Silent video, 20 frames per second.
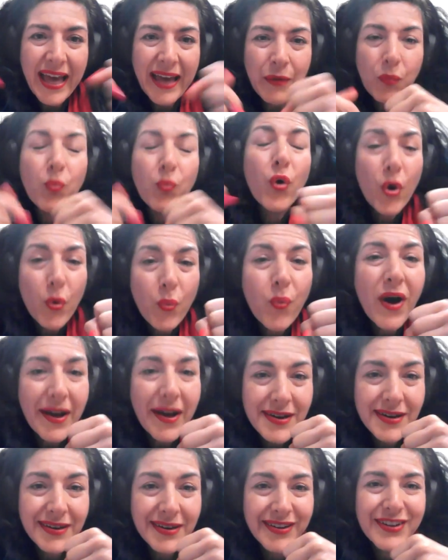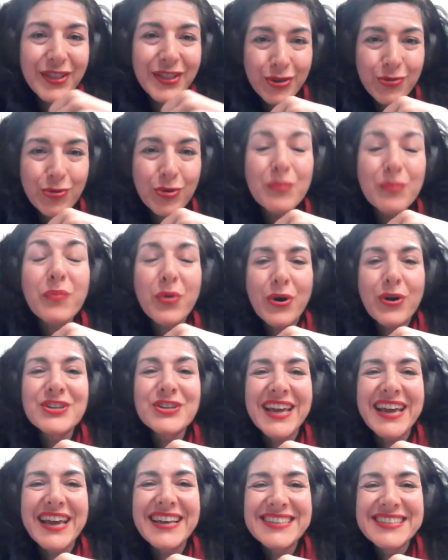were won through
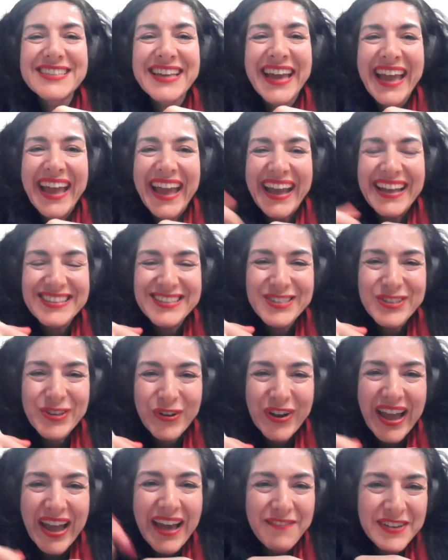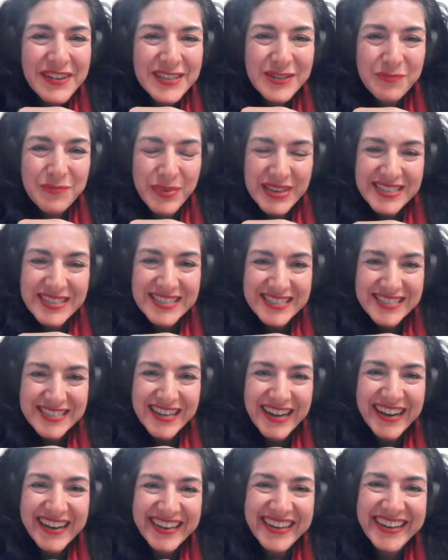protest and so having to be
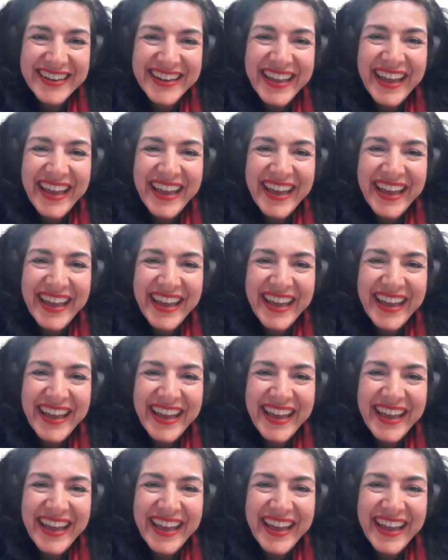stuck